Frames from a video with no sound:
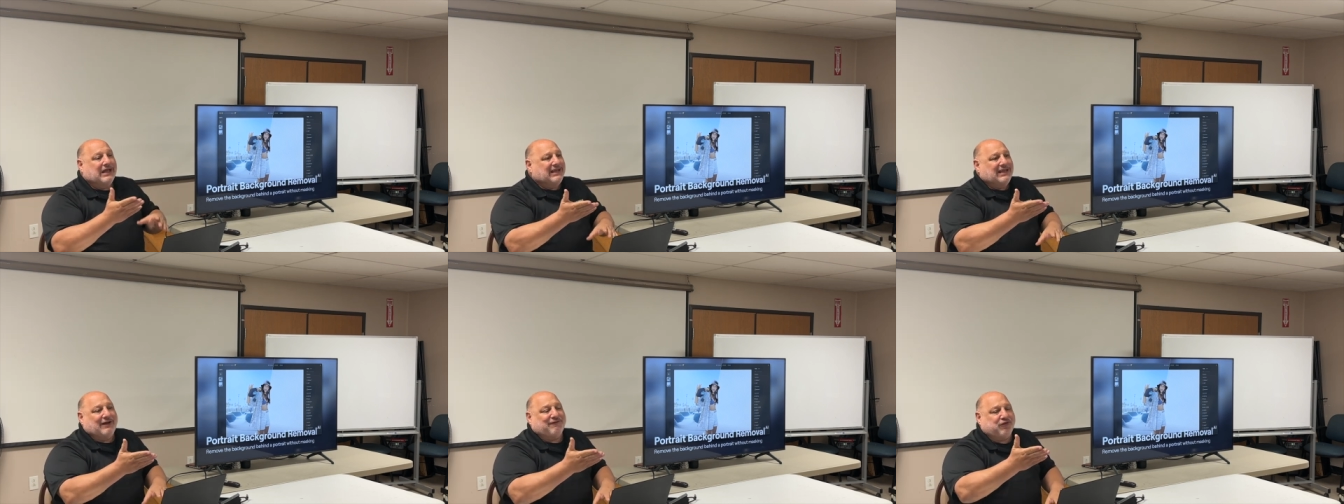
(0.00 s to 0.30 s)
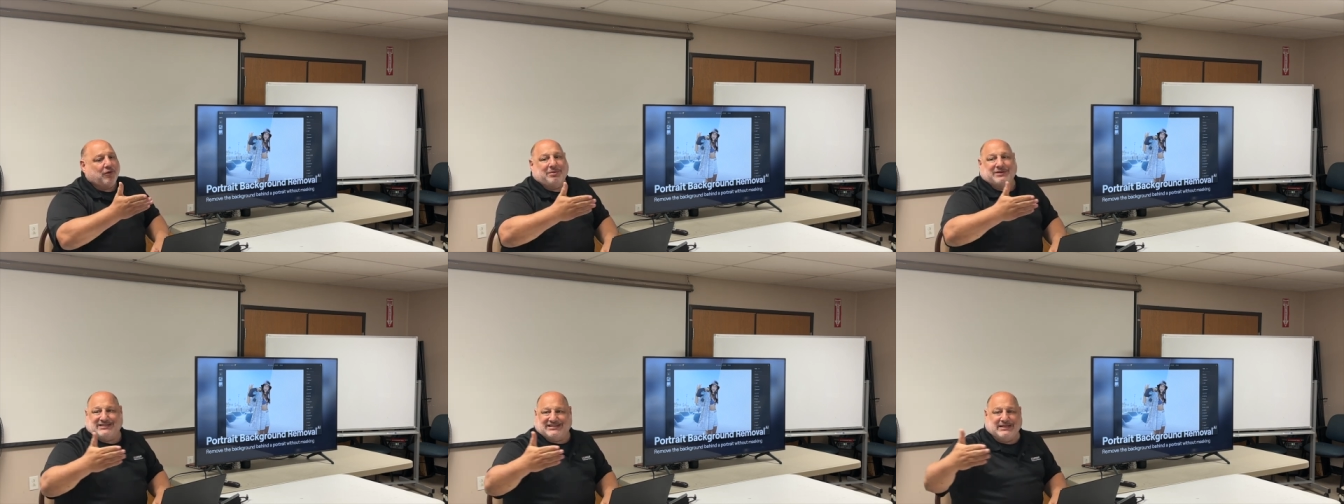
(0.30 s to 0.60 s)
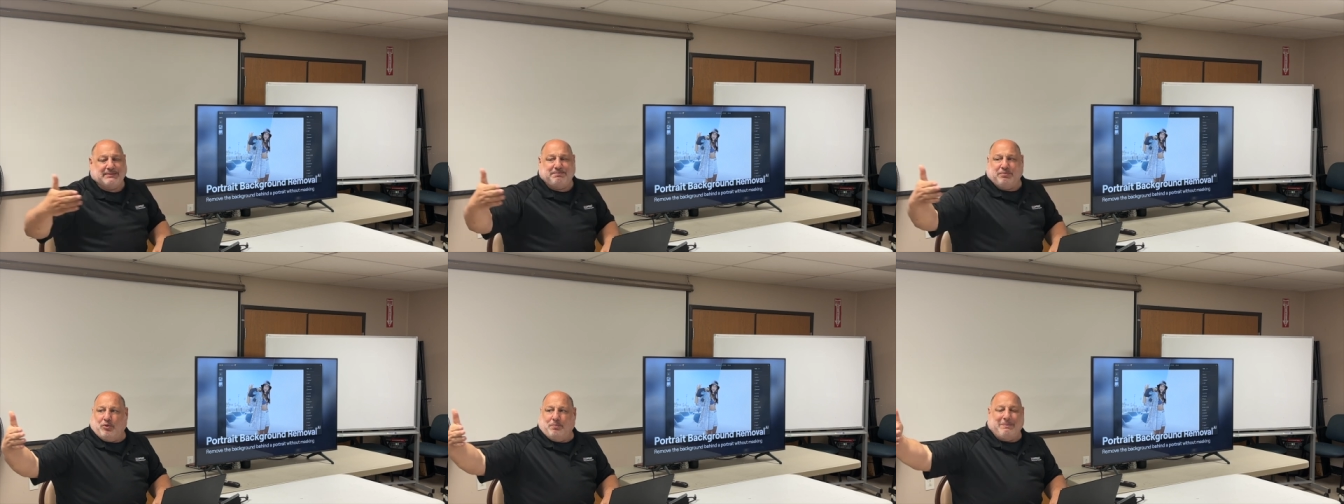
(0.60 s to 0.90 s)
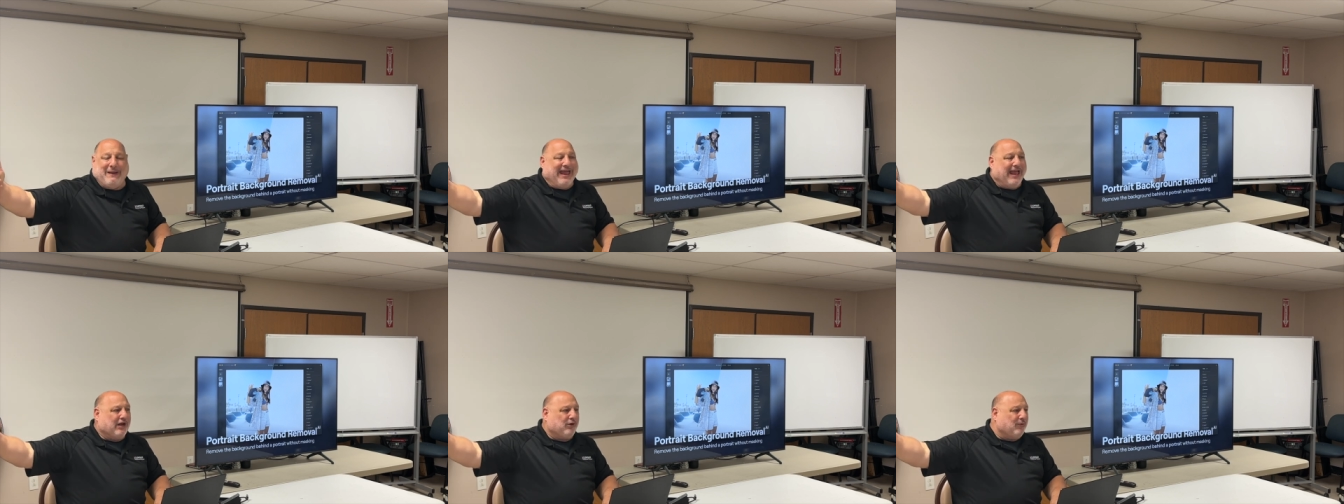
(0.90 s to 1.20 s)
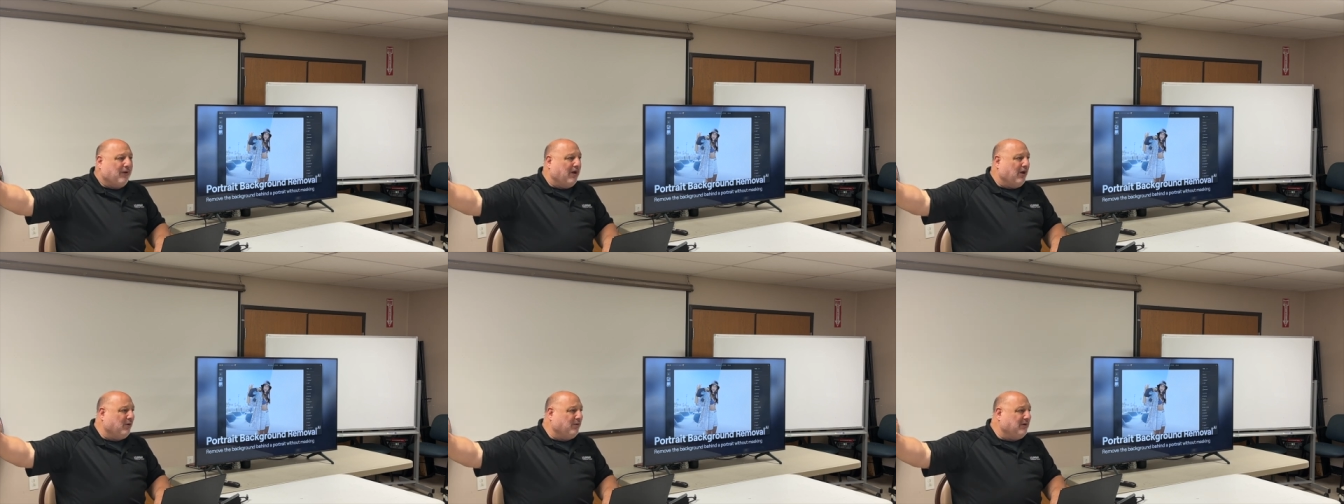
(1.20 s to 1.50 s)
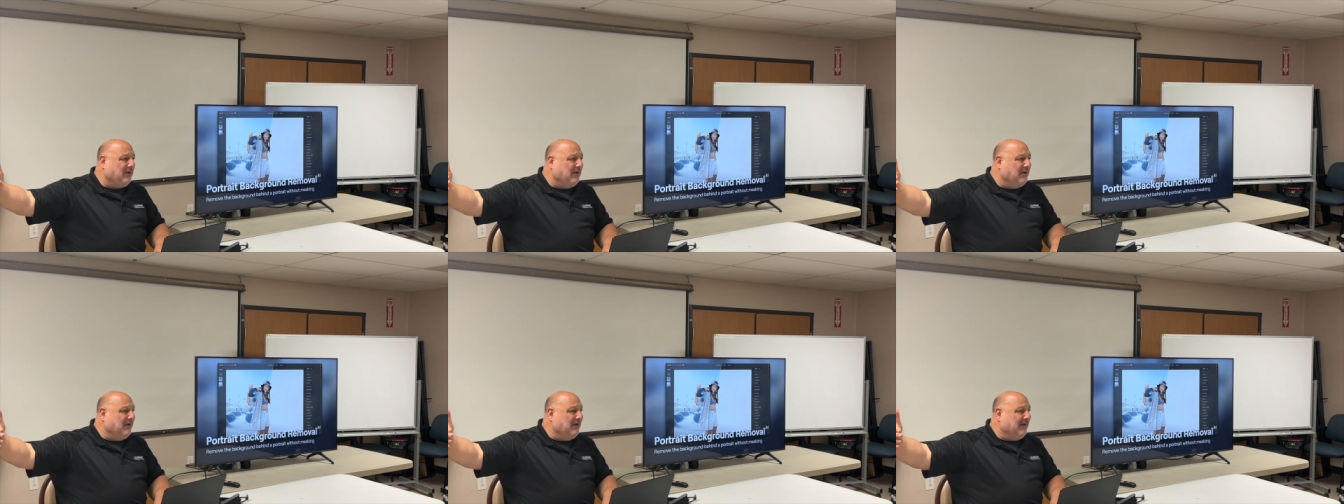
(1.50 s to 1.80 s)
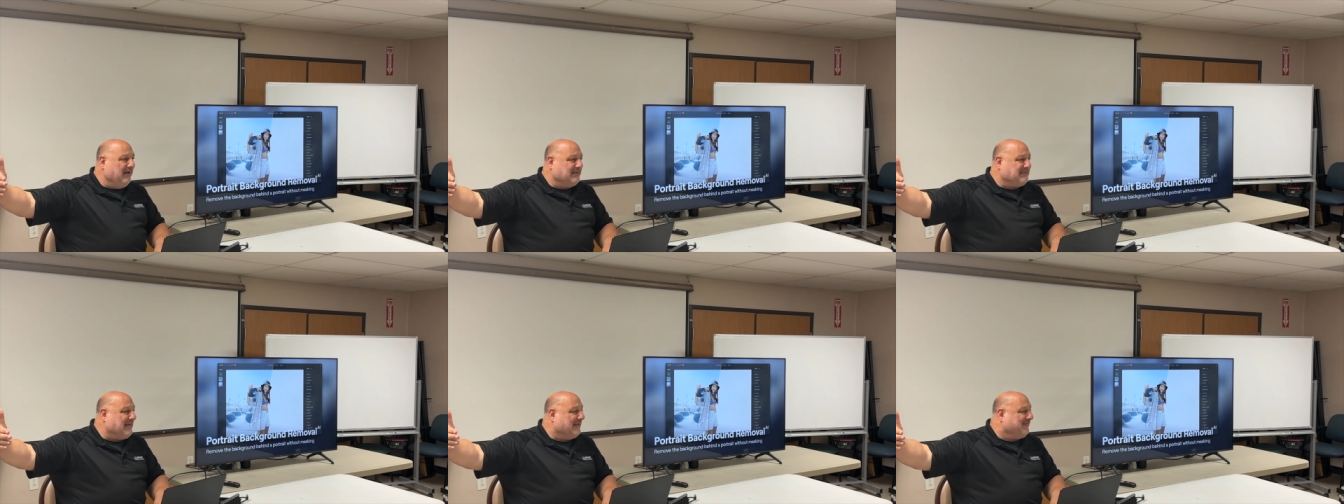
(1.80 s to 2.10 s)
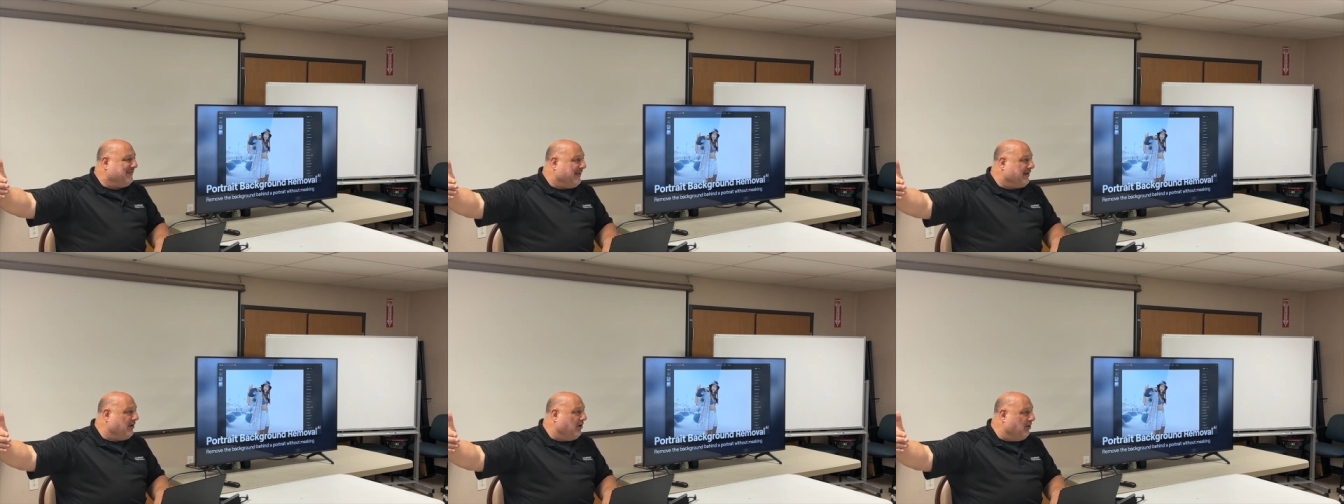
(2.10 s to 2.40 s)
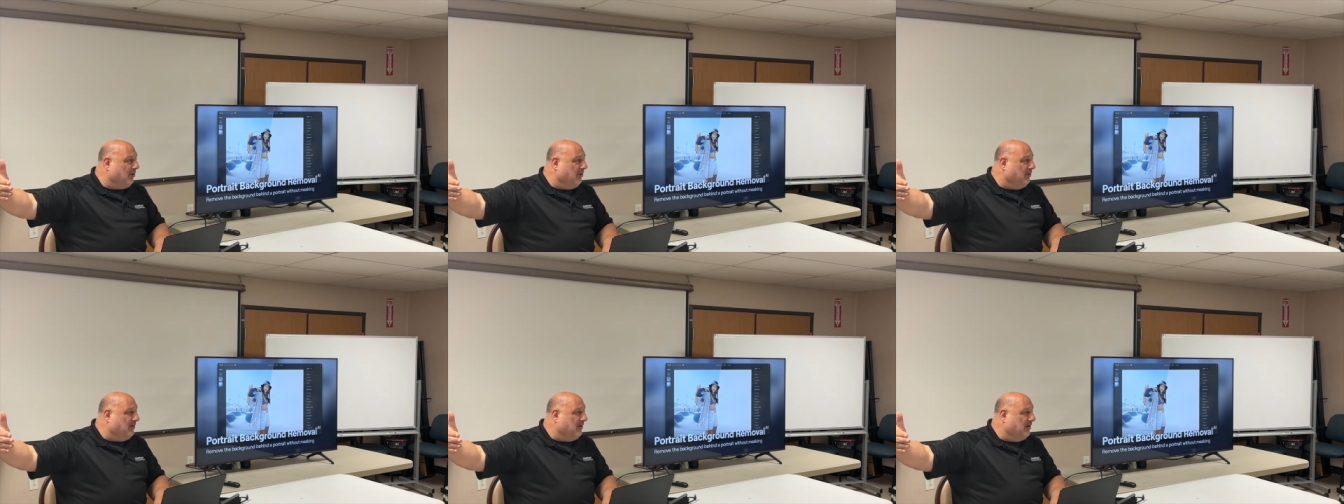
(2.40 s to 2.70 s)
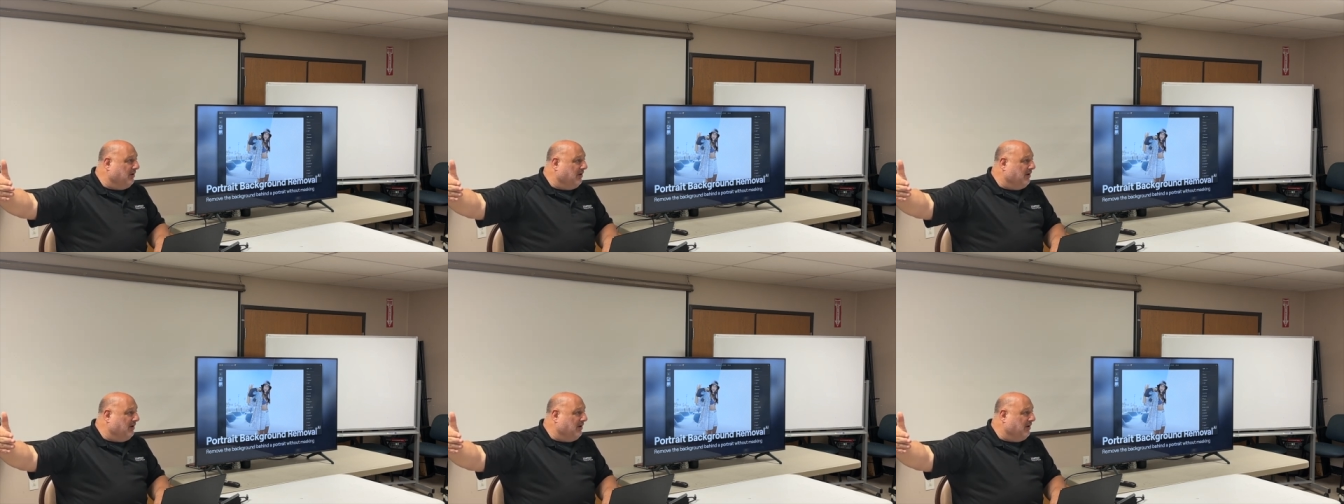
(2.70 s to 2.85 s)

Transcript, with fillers: Now, from a simple background, it's not that hard.